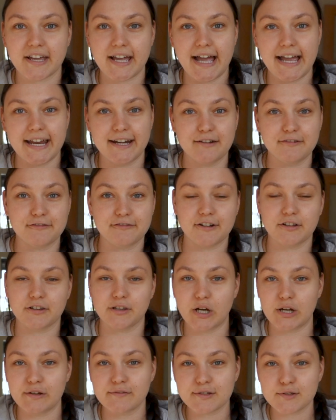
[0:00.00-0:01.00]
kind of
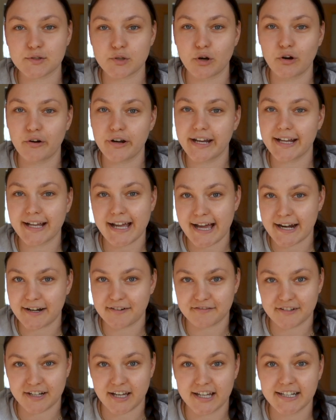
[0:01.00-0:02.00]
love story, kind
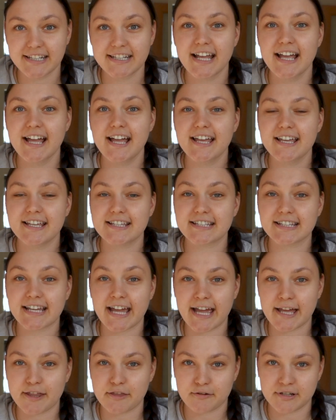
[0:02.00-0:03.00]
of not, is
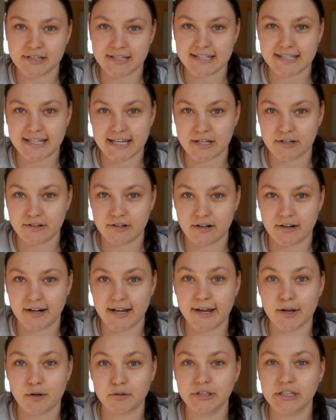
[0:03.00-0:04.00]
Katherine Center.
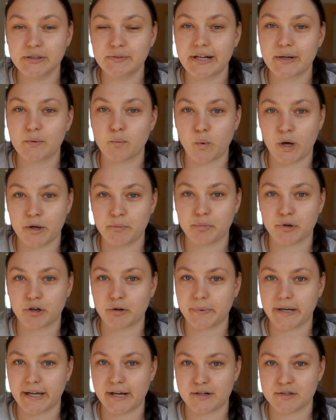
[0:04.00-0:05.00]
I only read one
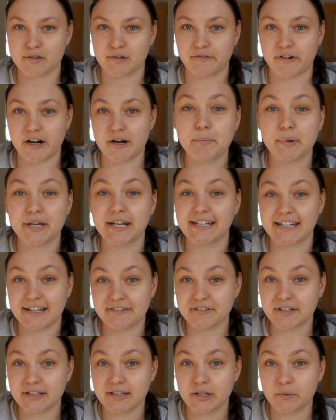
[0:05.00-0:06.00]
book by her so far, but I
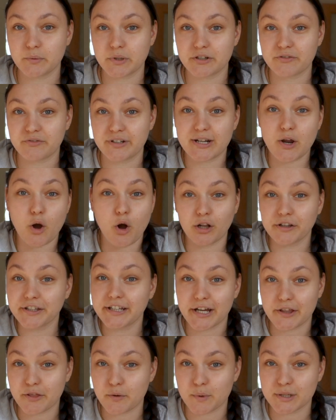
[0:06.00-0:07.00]
definitely want to read all
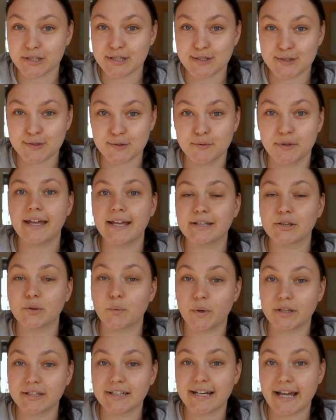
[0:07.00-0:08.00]
the other ones too. And the
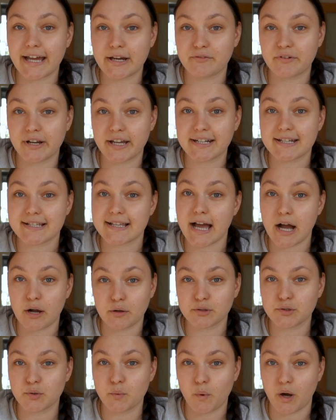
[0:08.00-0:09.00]
one that I read is How
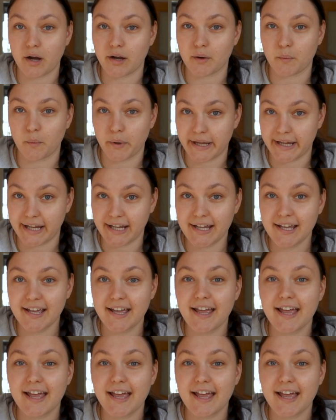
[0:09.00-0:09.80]
to Walk Away,